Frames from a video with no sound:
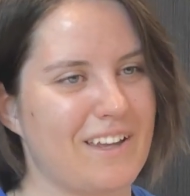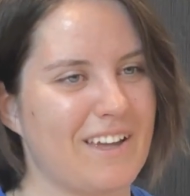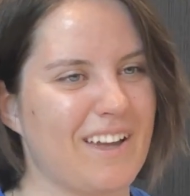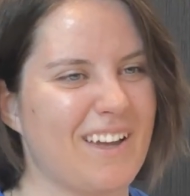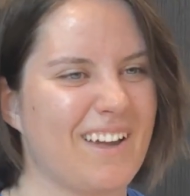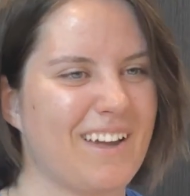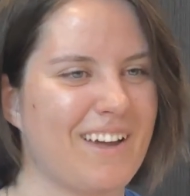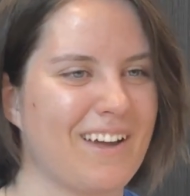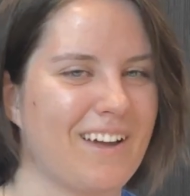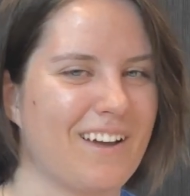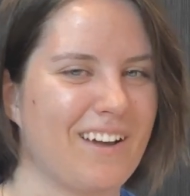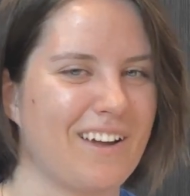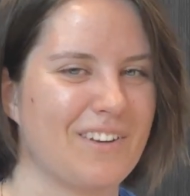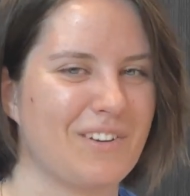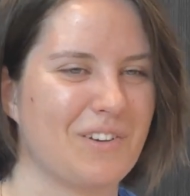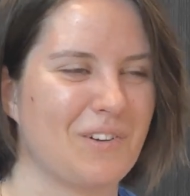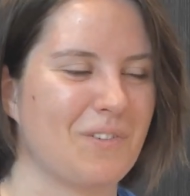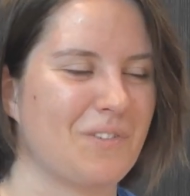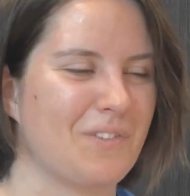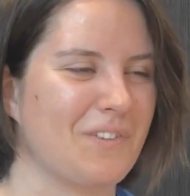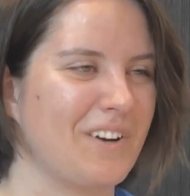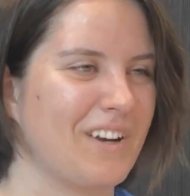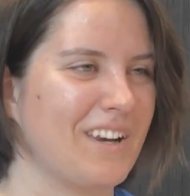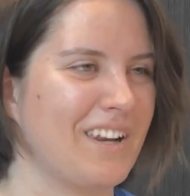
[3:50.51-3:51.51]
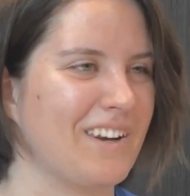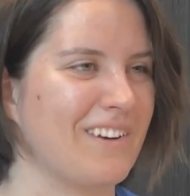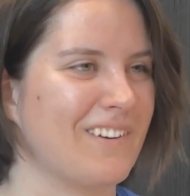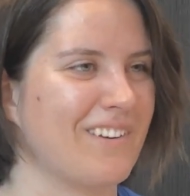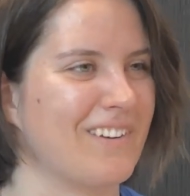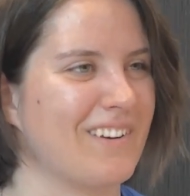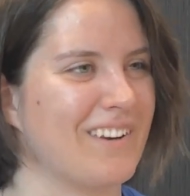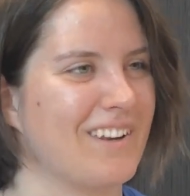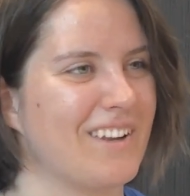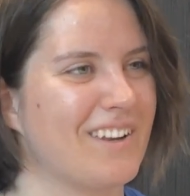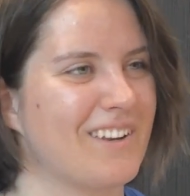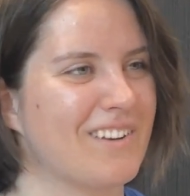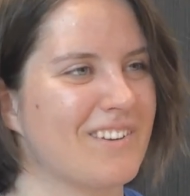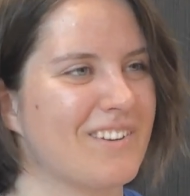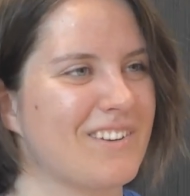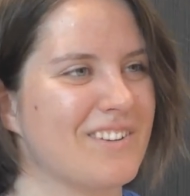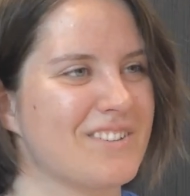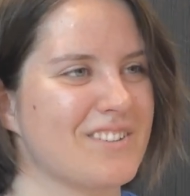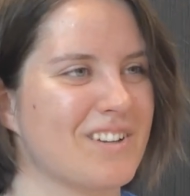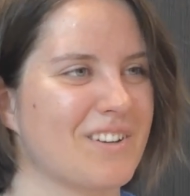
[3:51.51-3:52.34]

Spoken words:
yeah, I don't really learn English,